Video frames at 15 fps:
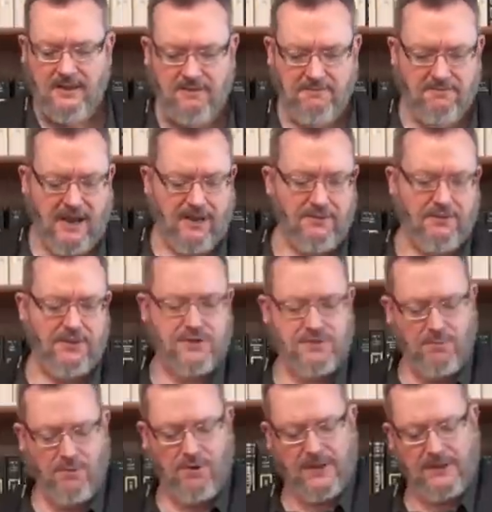Father, this
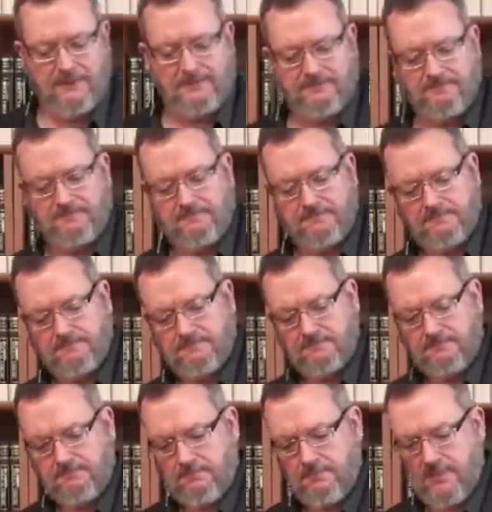morning,
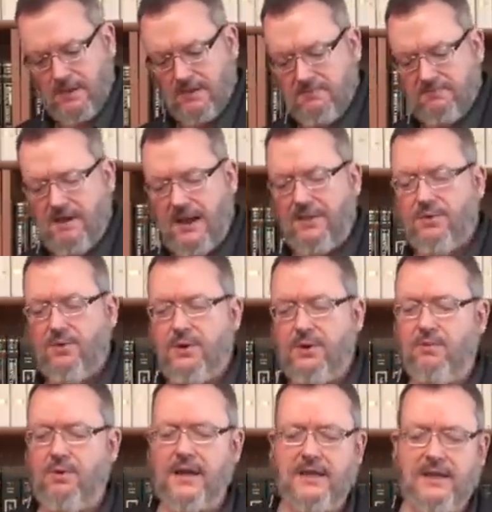Father, we
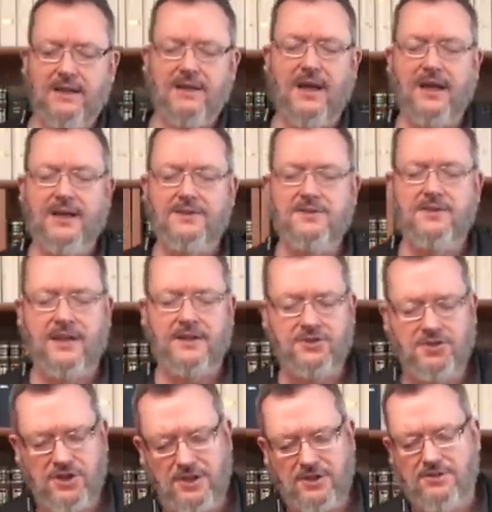recognize that
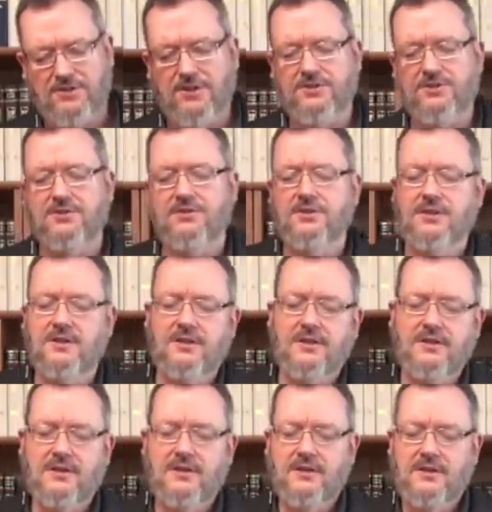Jesus
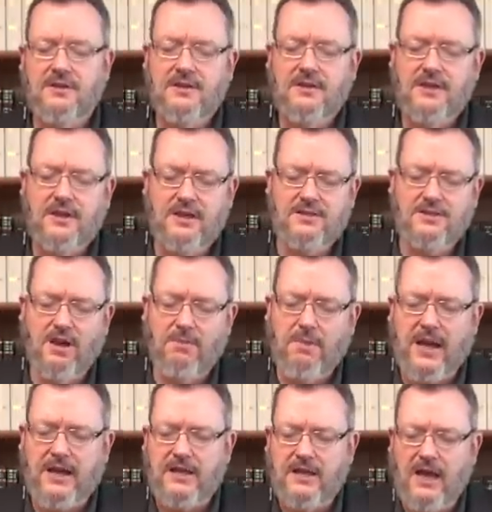is
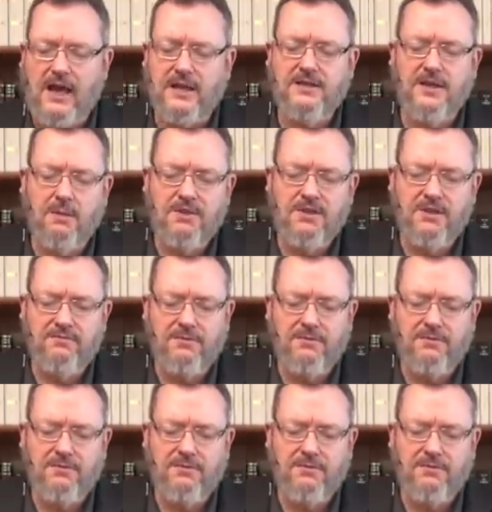Almighty God come in the